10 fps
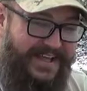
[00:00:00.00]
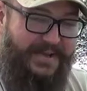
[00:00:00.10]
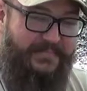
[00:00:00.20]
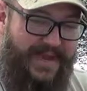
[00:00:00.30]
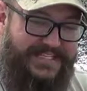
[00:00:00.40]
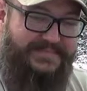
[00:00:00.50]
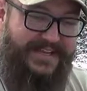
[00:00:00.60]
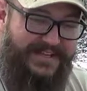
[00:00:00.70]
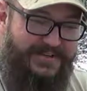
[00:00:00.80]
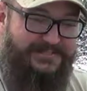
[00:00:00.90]
makes me
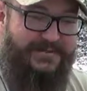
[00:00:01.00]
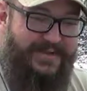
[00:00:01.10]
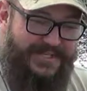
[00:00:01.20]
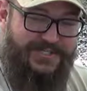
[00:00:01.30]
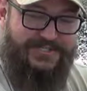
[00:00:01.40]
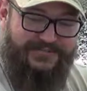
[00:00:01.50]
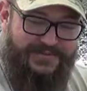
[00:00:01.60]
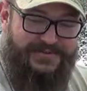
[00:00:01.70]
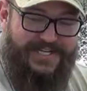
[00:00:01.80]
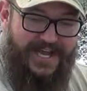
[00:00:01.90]
lose my patience a
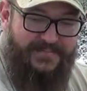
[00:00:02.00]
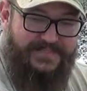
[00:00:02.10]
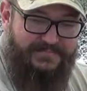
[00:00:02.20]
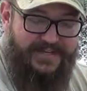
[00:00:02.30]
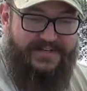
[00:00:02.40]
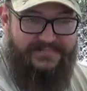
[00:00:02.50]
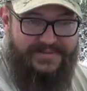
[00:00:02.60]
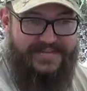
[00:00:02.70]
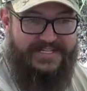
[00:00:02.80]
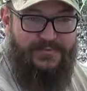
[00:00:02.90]
few times. But
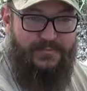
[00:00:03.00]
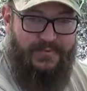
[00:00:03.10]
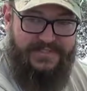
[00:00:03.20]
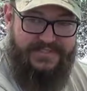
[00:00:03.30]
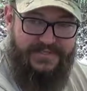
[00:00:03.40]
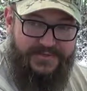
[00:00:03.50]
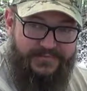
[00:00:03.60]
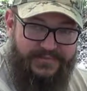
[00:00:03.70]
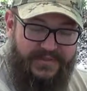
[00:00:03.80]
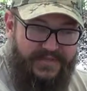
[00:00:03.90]
that's what boys do.
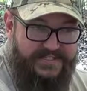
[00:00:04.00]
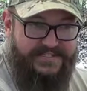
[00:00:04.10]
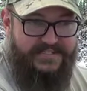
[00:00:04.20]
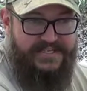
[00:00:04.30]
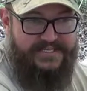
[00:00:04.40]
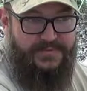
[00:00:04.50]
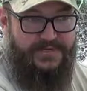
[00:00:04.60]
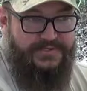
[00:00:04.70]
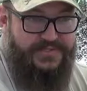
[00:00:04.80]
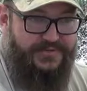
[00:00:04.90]
That's what
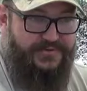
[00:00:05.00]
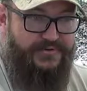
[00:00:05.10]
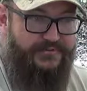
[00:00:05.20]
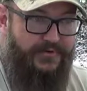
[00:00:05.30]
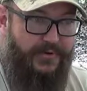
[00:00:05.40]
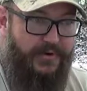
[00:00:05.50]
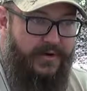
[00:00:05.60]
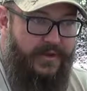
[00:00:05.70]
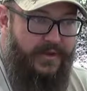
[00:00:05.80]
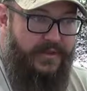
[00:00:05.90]
your children are for.
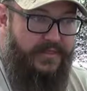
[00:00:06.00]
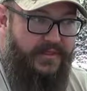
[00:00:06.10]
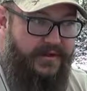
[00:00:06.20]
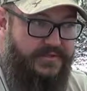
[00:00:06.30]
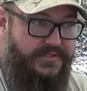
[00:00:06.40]
They're